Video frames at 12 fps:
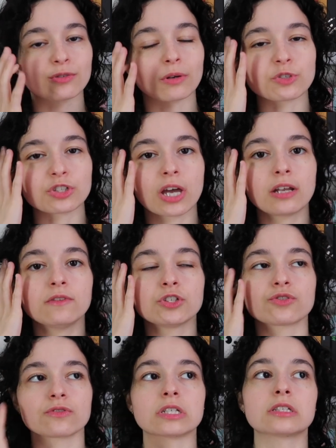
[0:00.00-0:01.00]
so I'm just kind of
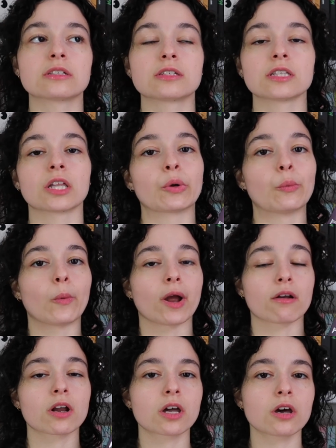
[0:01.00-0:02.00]
intrigued to see like where it